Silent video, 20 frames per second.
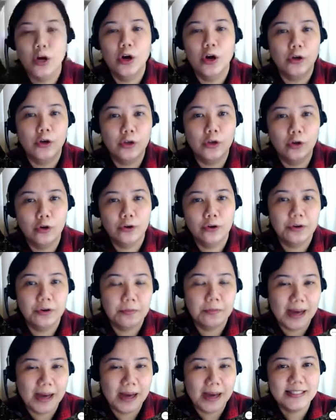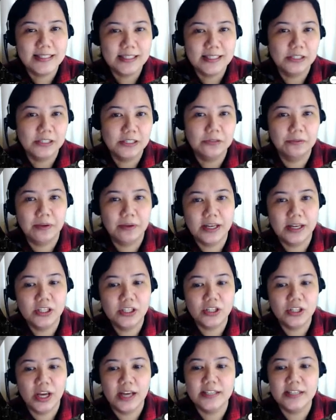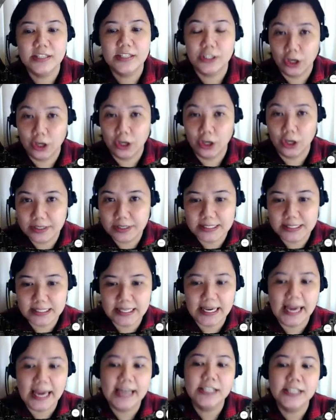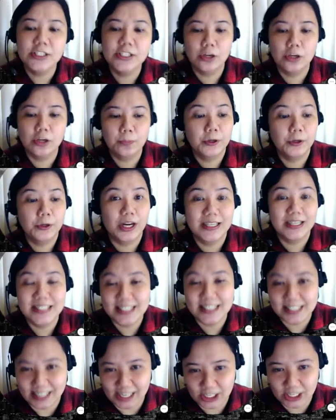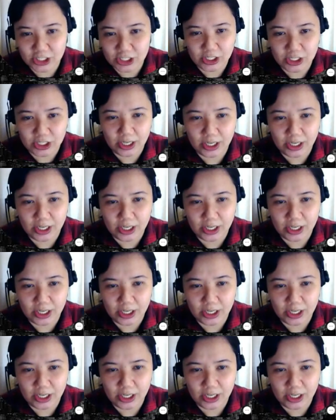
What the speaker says: your grammatical range and accuracy, and your pronunciation.